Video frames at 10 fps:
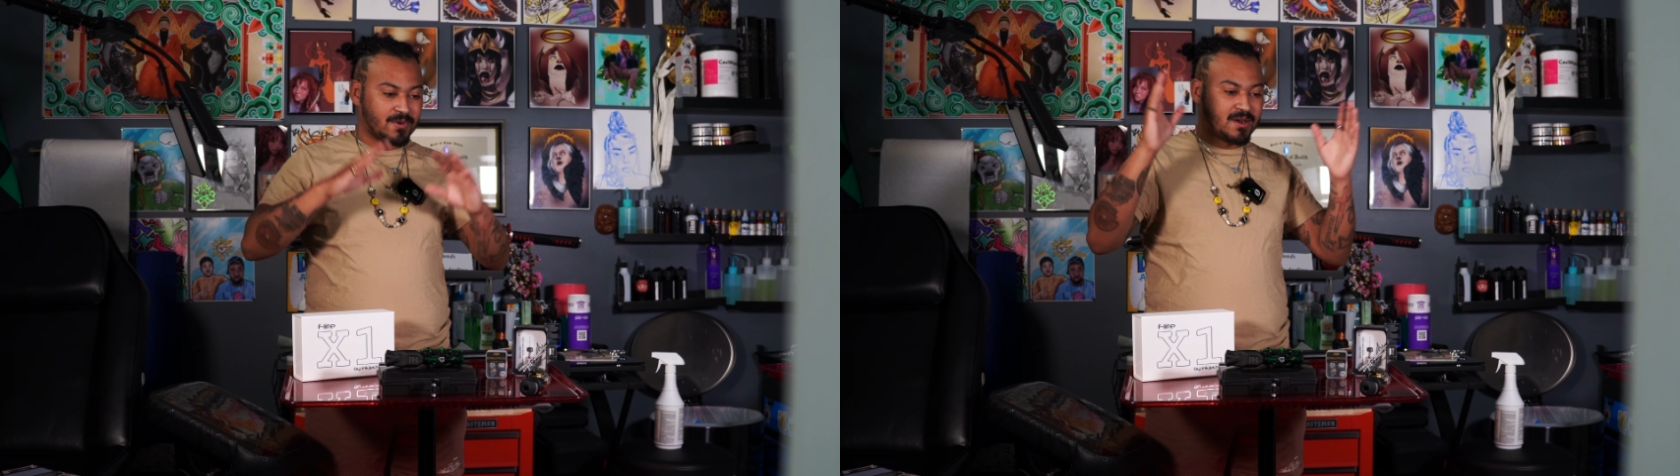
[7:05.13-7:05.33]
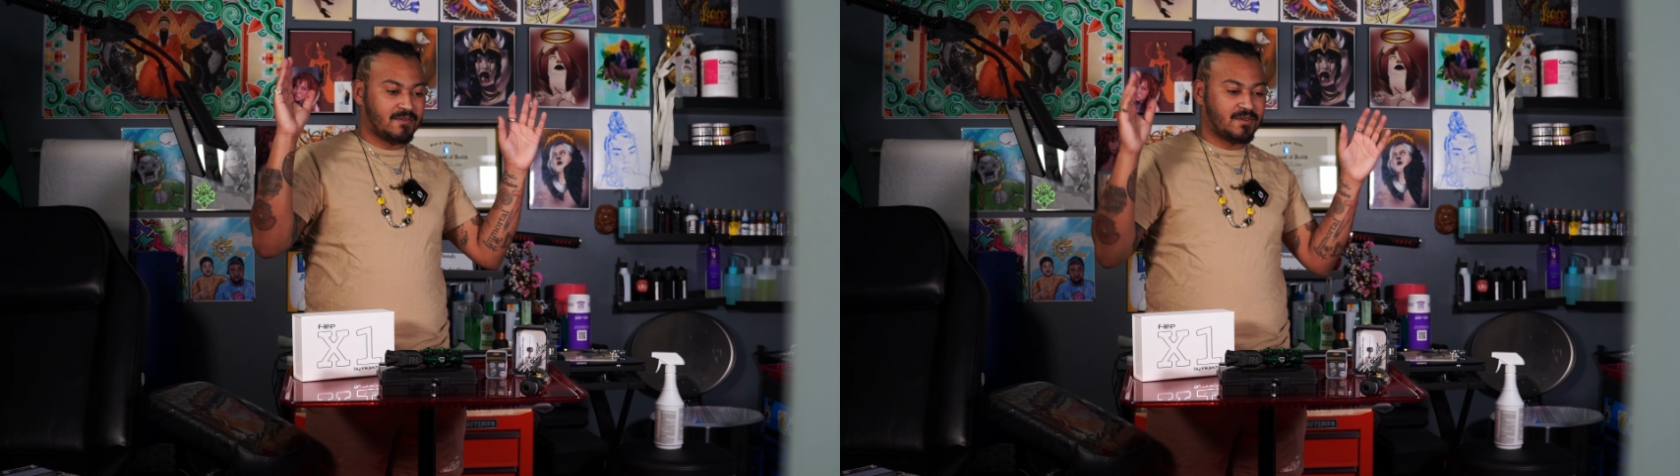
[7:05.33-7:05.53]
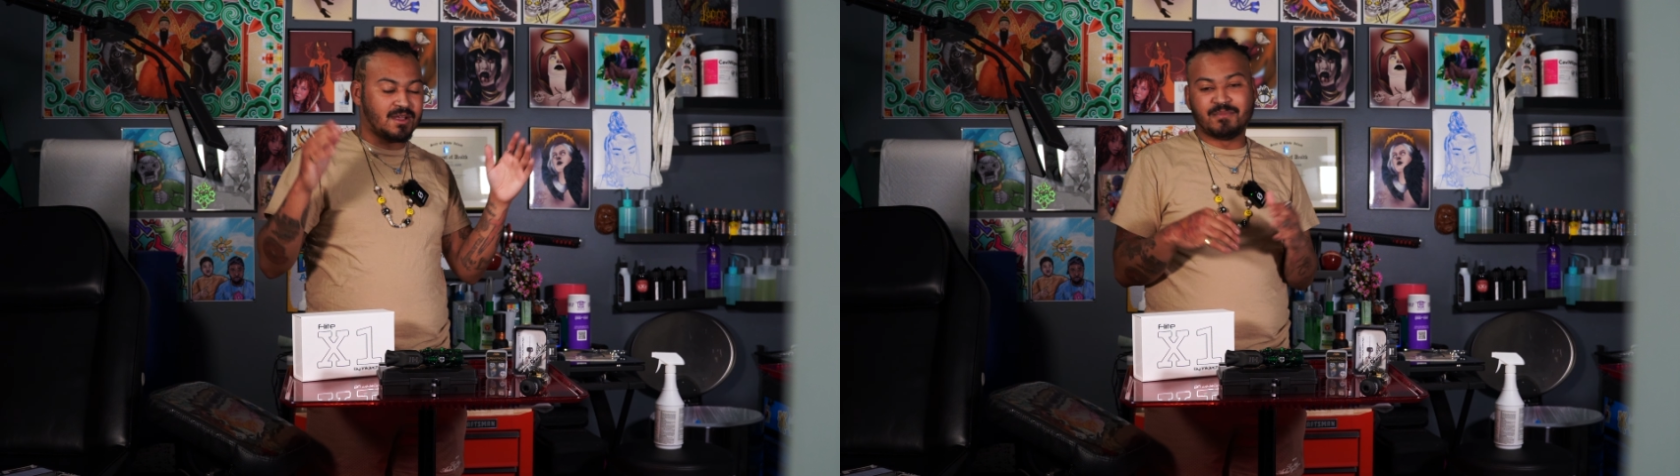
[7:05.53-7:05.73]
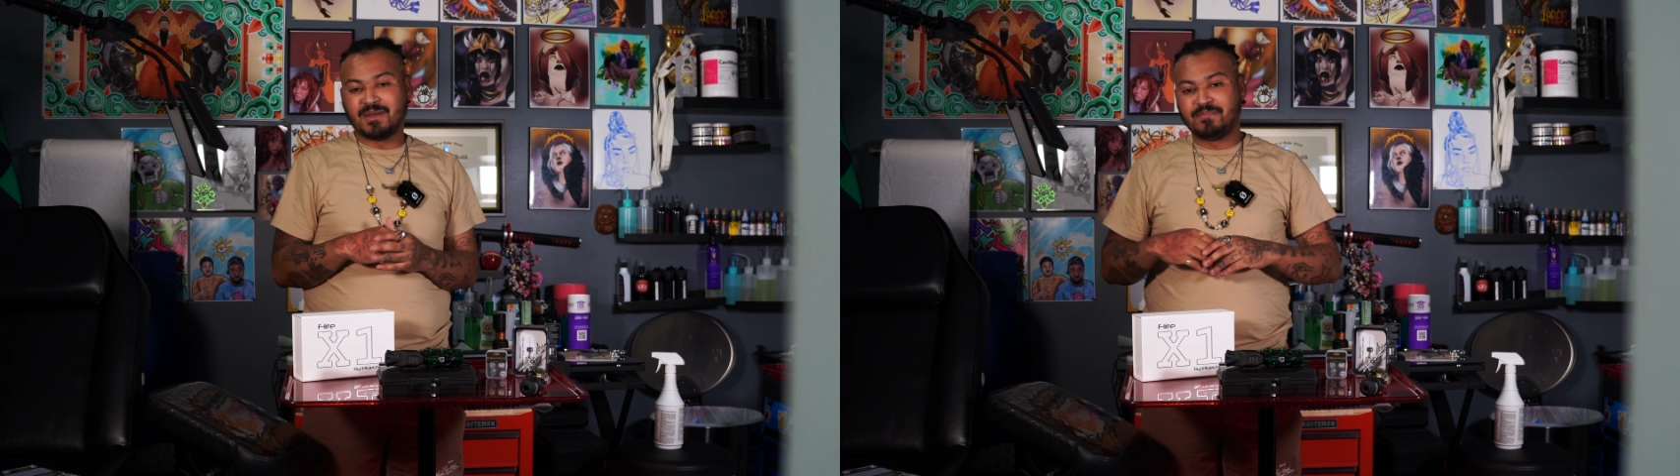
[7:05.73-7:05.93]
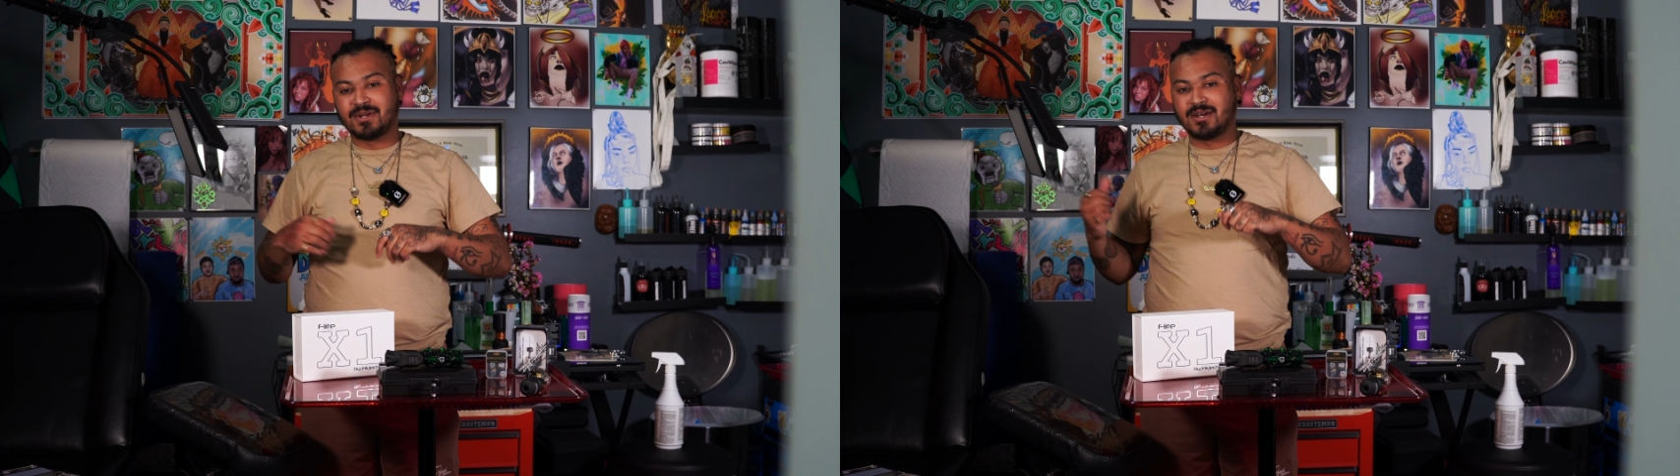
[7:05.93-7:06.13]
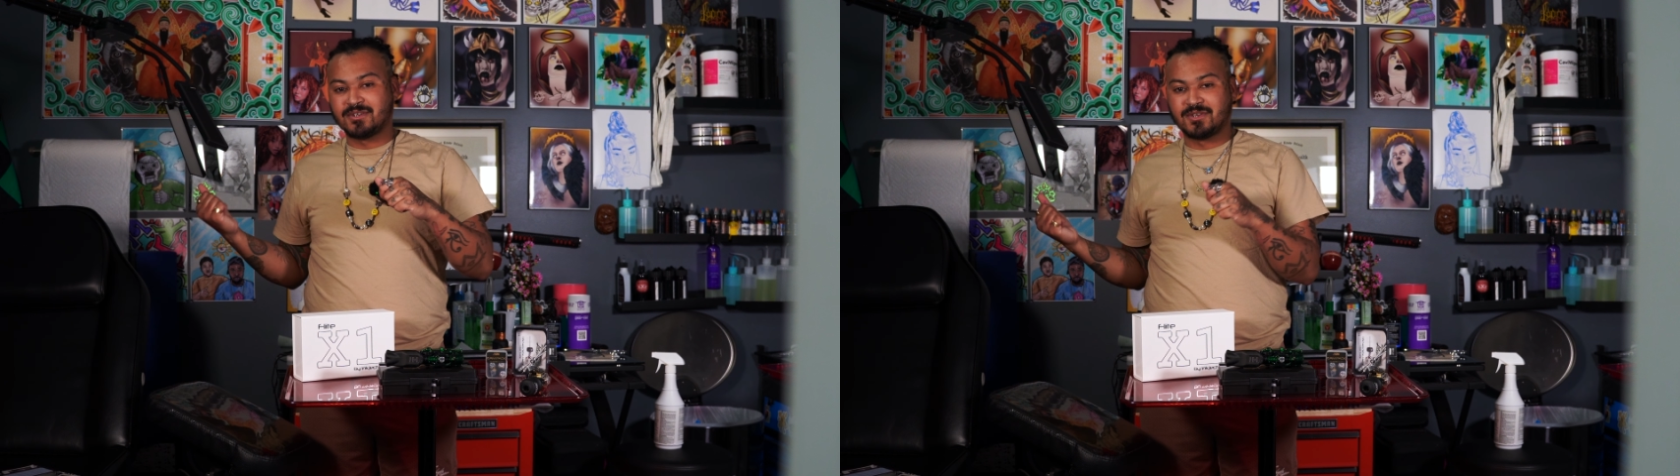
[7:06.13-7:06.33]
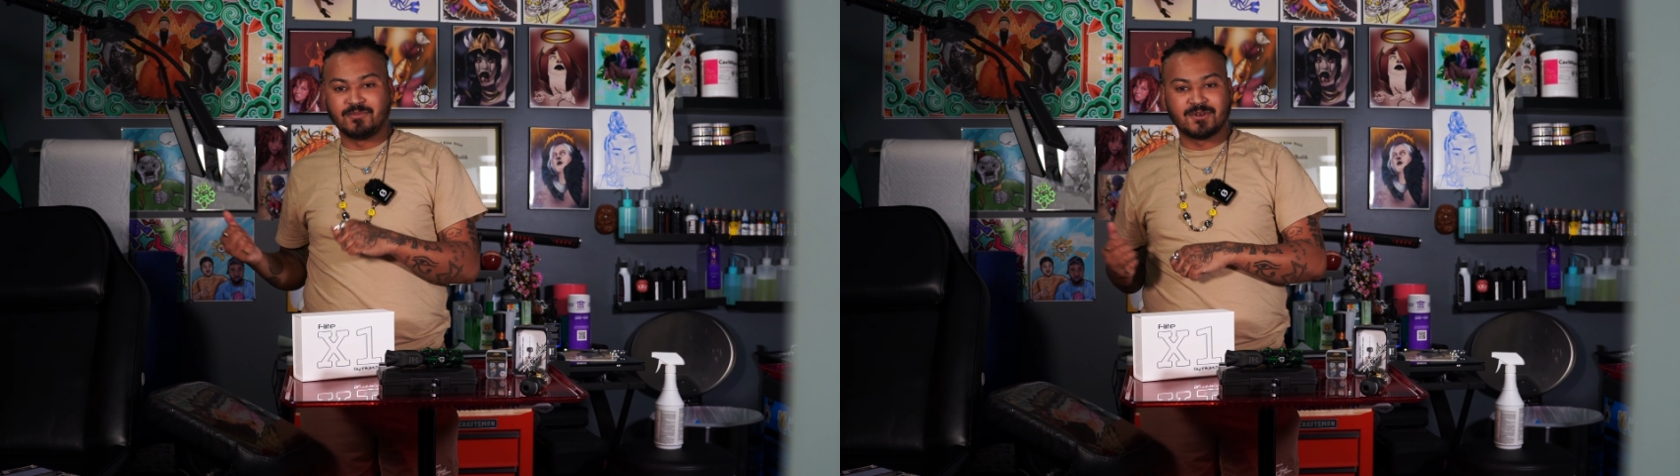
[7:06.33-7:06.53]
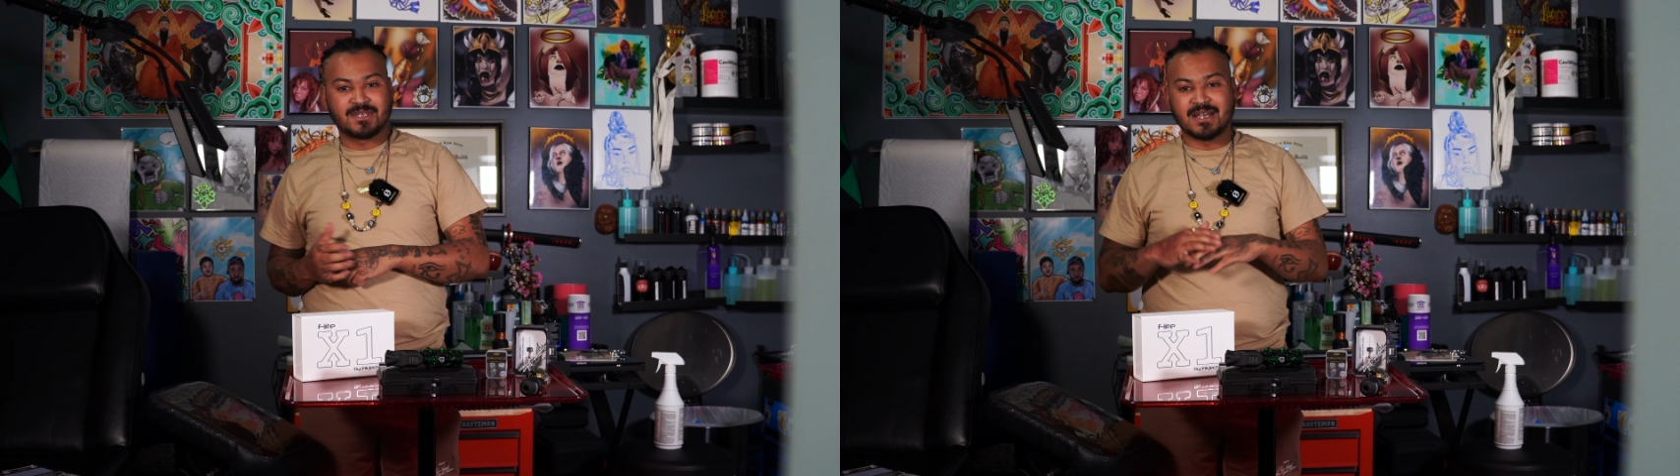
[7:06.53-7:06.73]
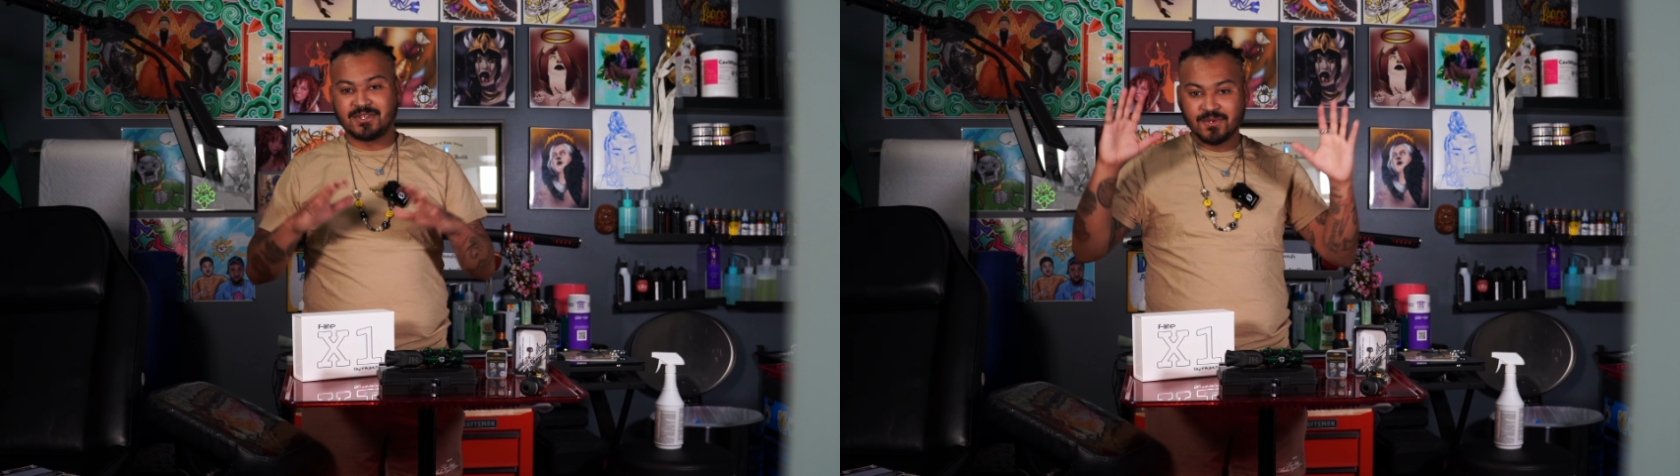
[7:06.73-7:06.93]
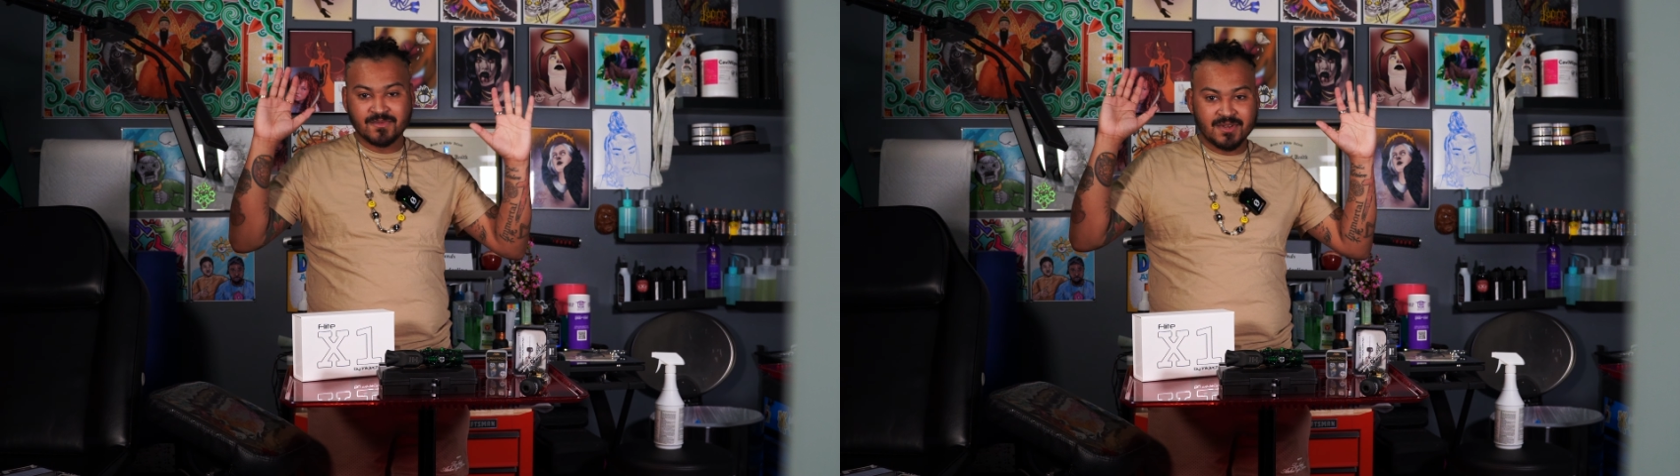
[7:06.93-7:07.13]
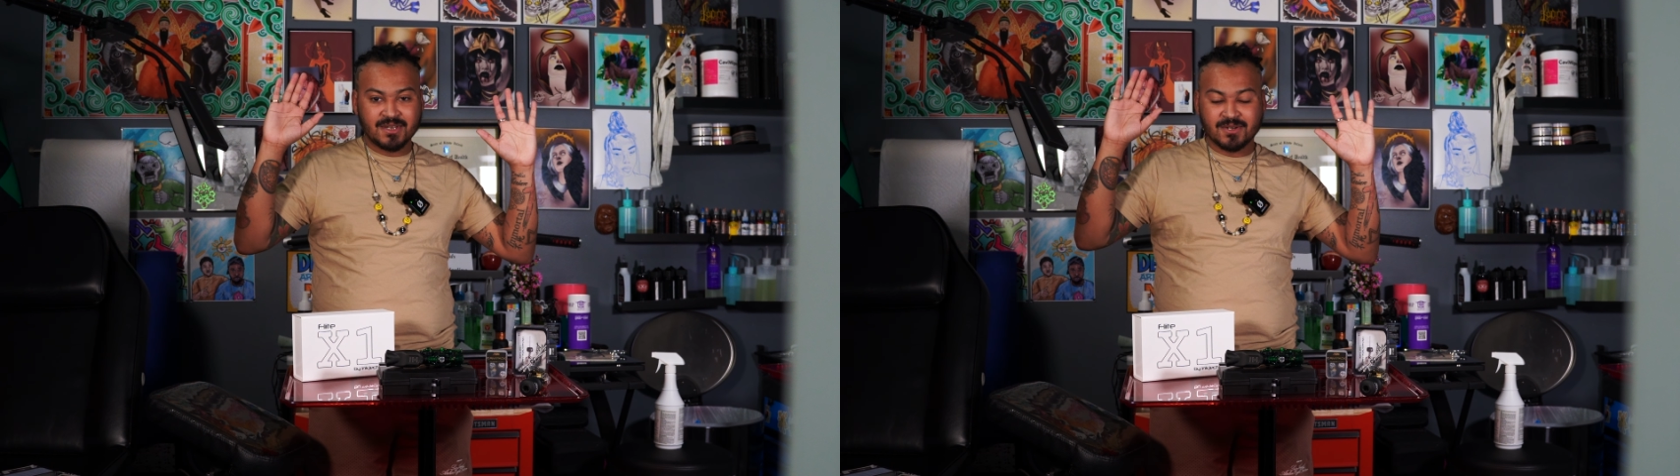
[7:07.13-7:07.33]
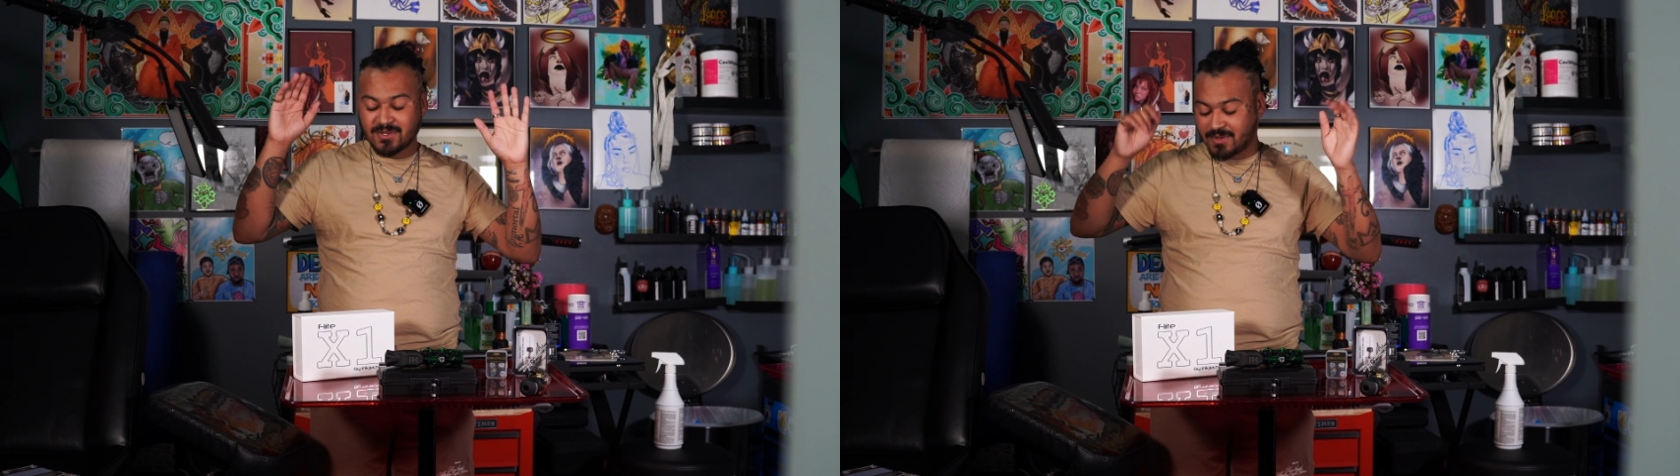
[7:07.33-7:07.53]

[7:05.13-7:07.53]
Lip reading: whatever. I might put out some more tattoo videos